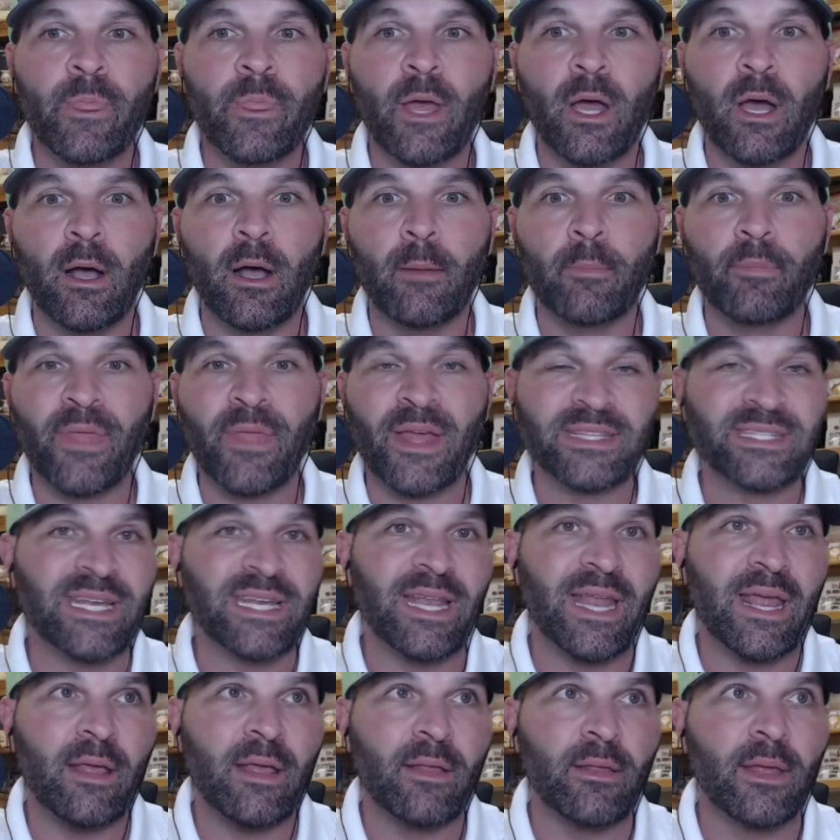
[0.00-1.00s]
that's
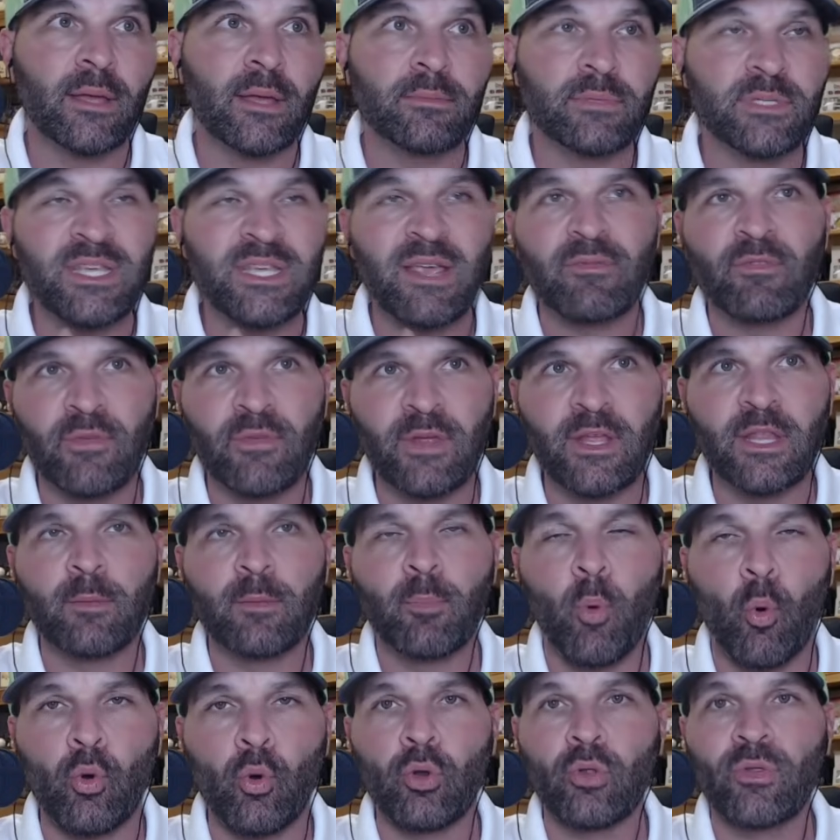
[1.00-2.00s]
7 via the
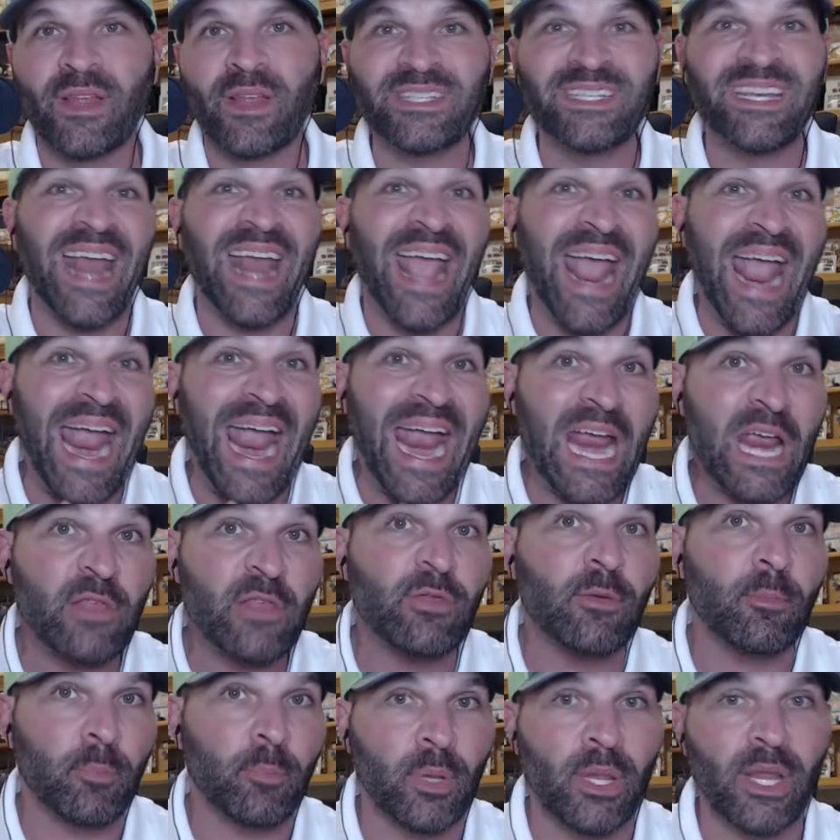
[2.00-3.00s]
portal, that's an
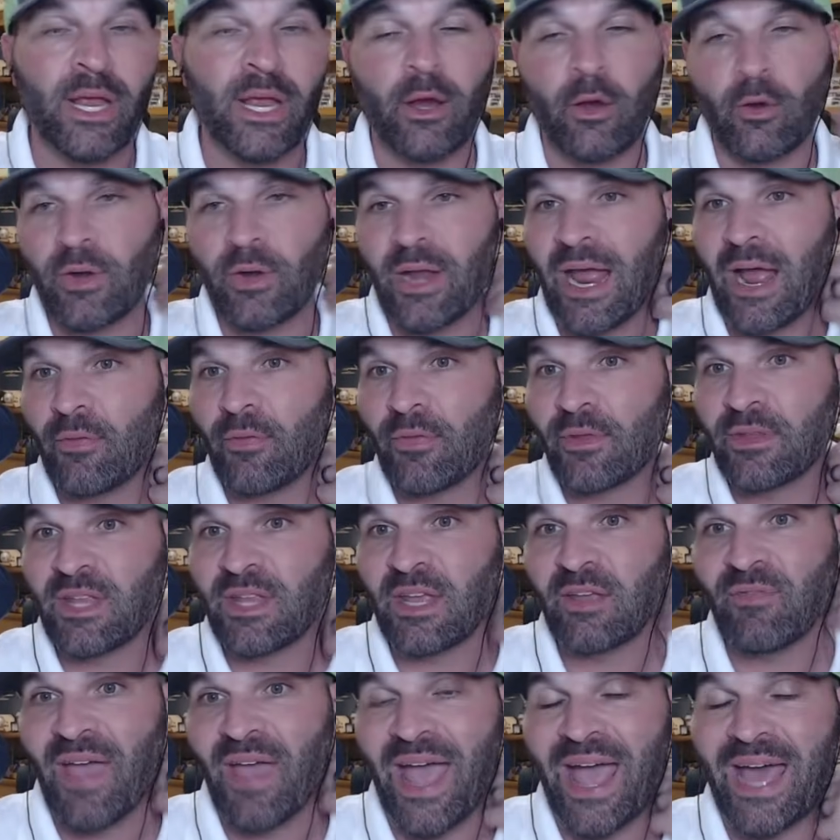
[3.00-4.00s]
8th player now that
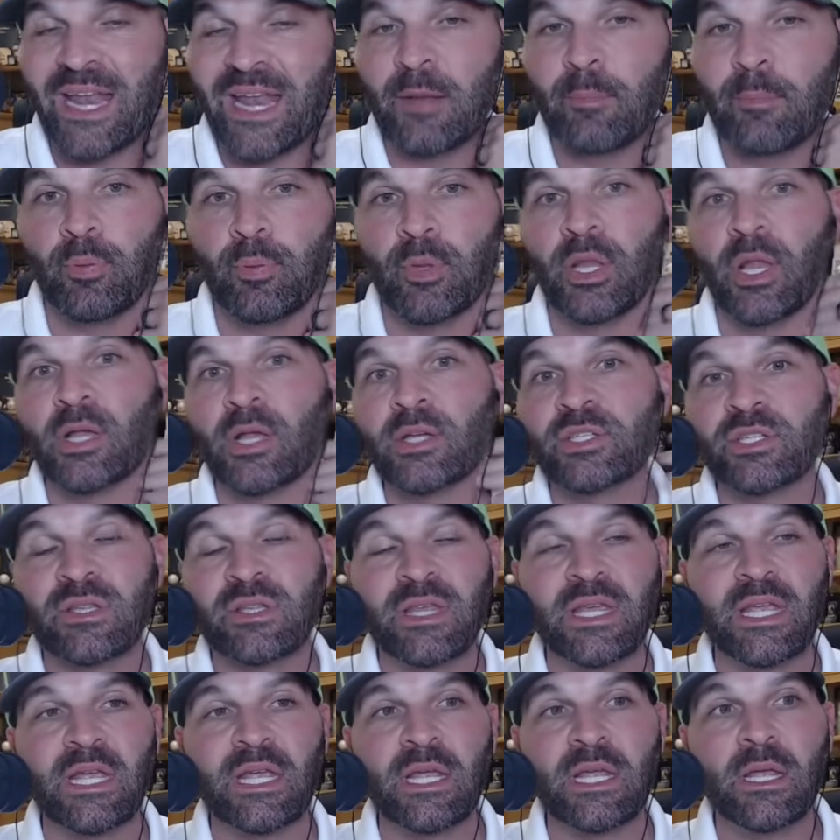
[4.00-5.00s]
they've added, plus
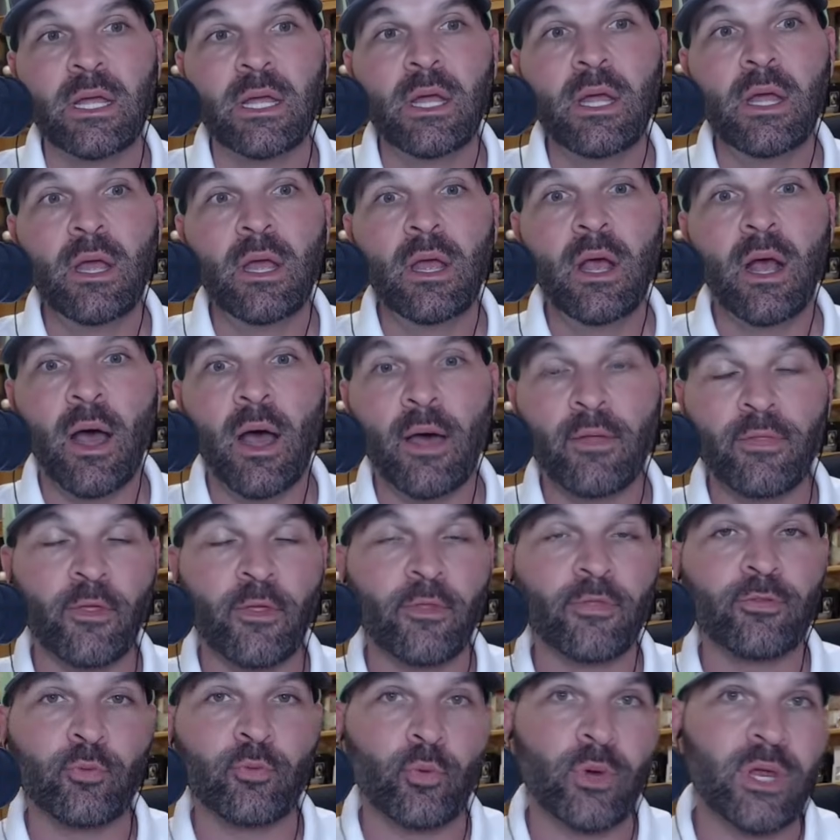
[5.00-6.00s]
the
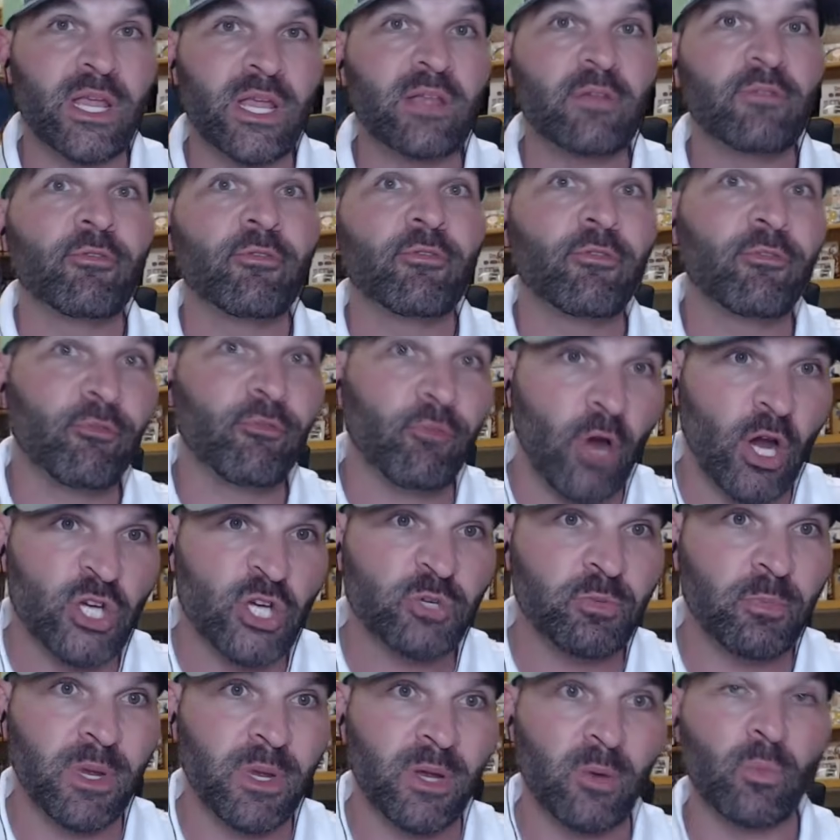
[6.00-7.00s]
3
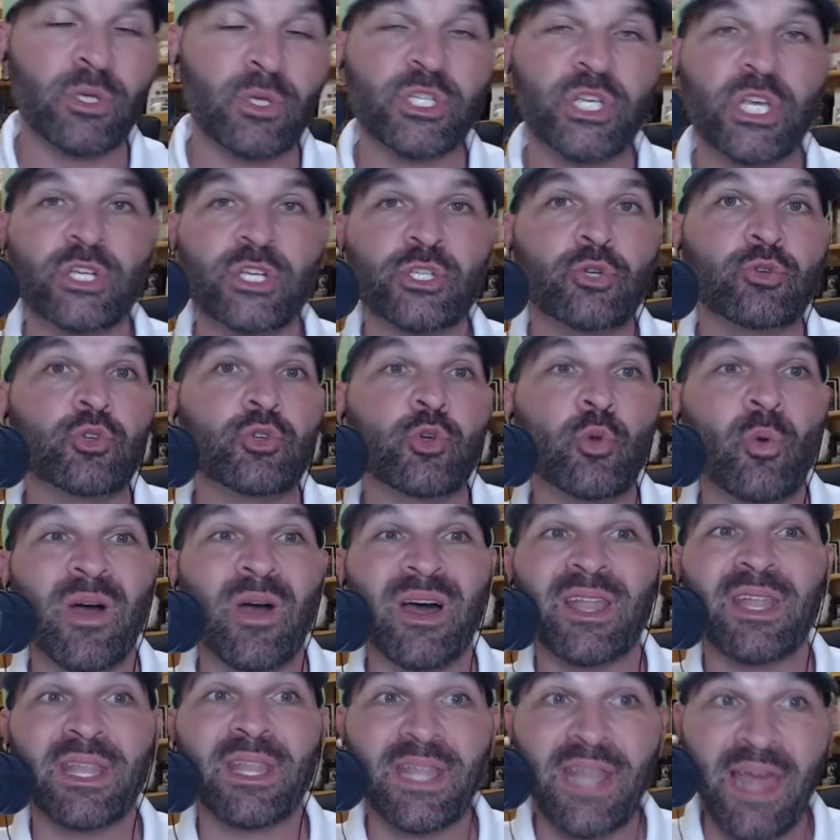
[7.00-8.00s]
freshmen, which gets you to
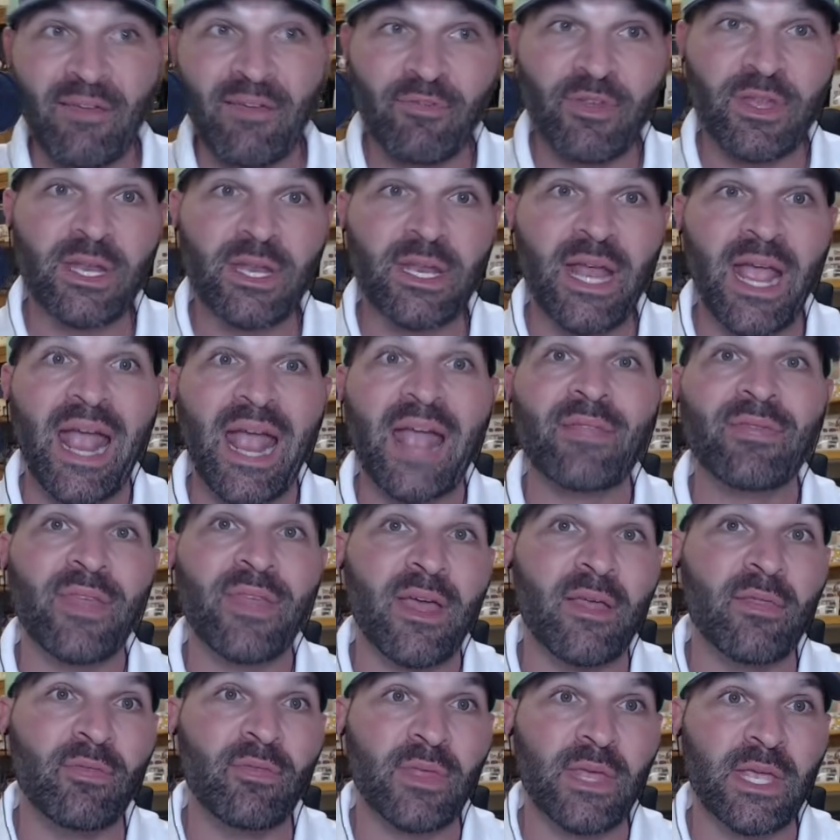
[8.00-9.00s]
11, and
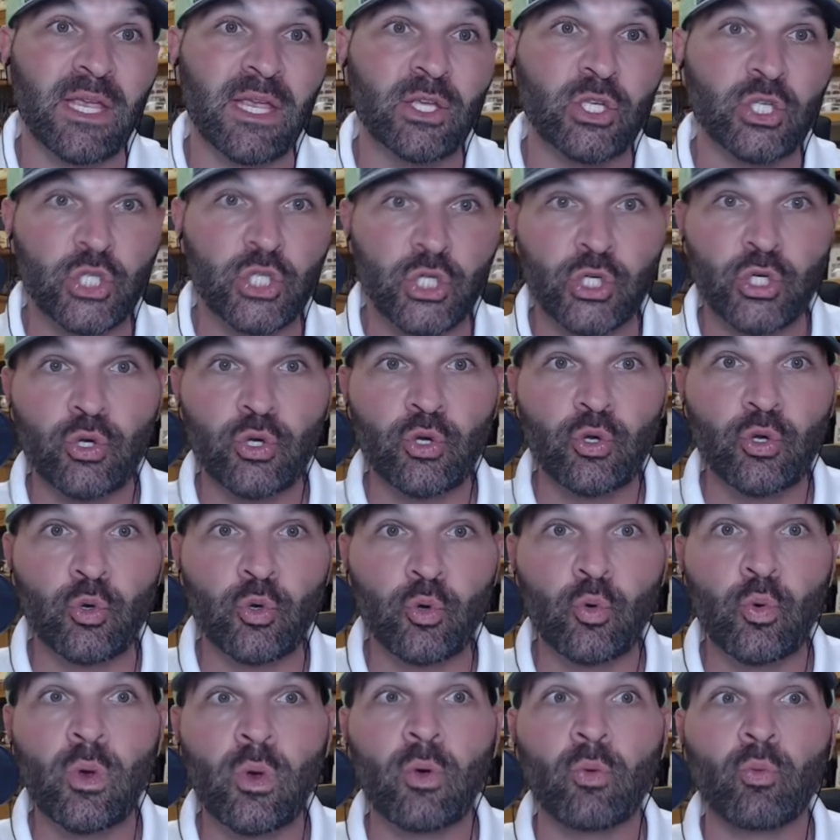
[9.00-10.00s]
then the
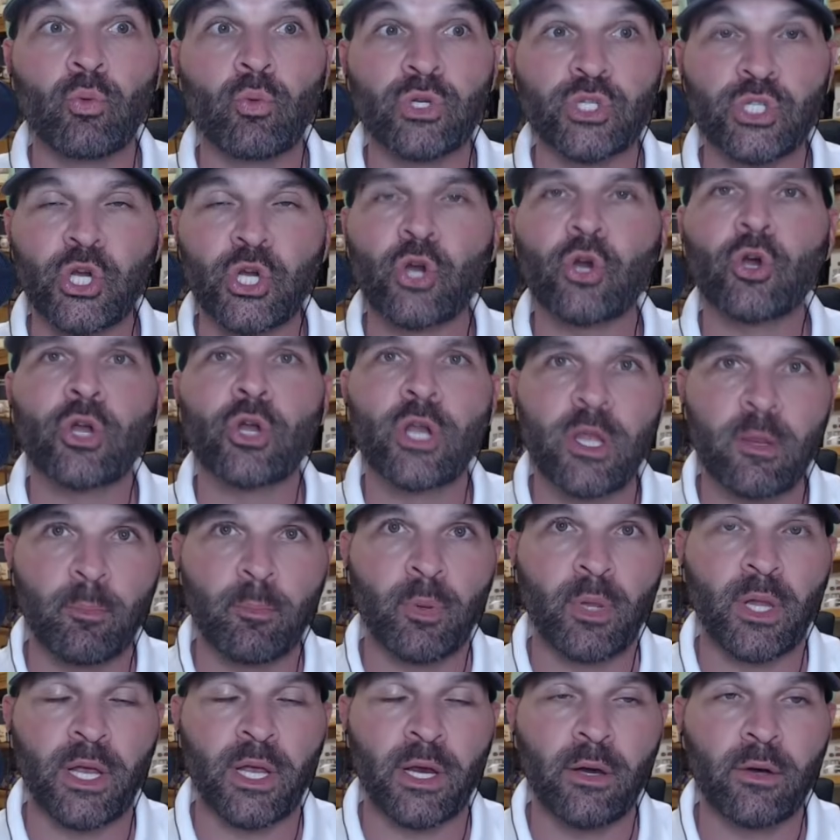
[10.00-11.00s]
2 returning
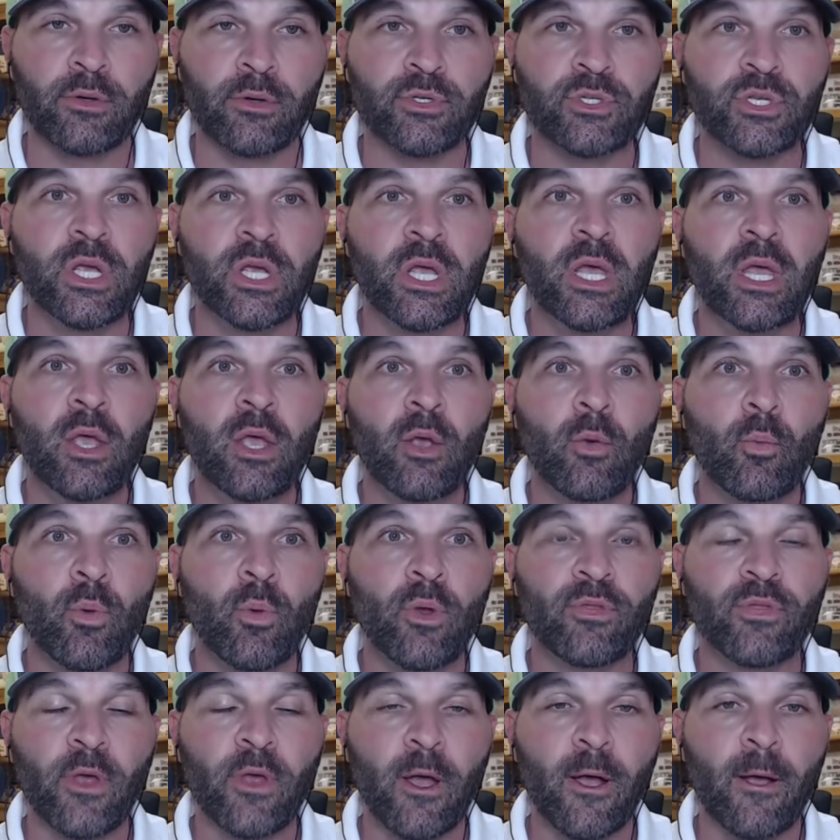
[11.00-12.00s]
players
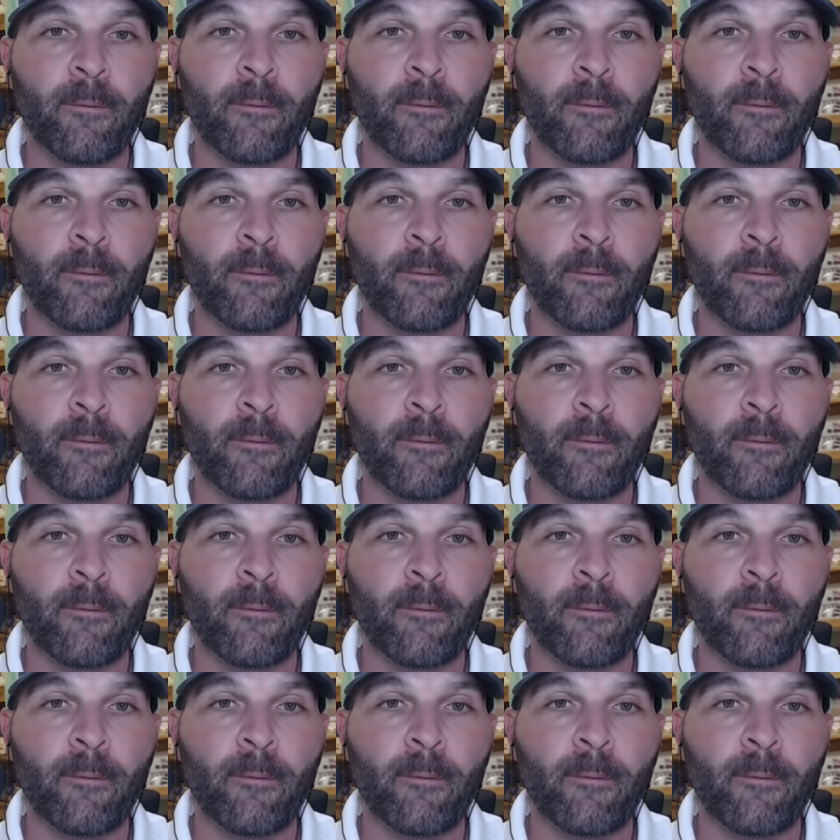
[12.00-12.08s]
with